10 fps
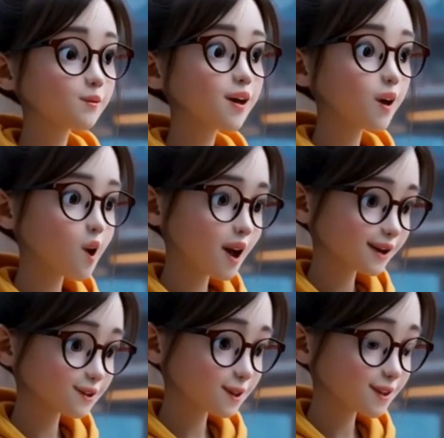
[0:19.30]
in 3
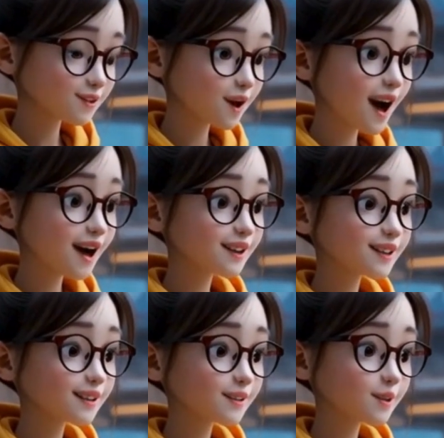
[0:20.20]
minutes?
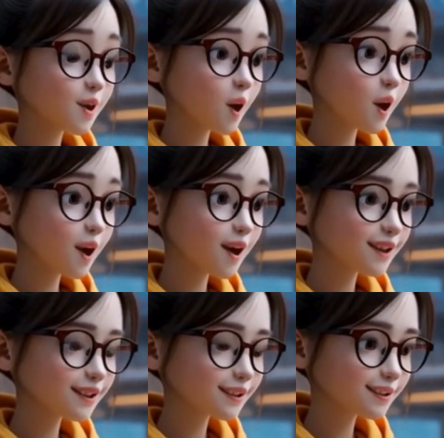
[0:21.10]
That's evil.
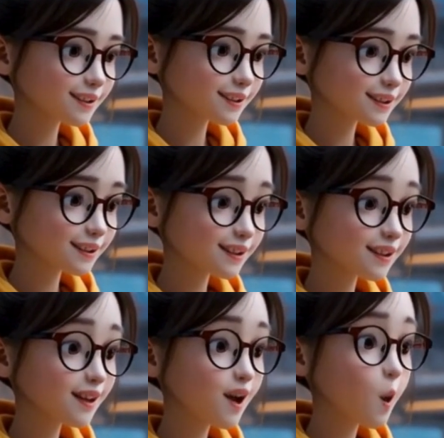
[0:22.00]
I love
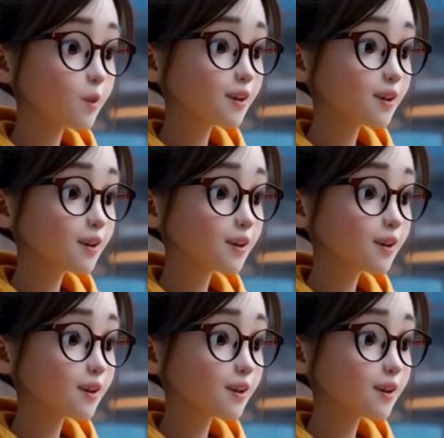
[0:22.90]
it.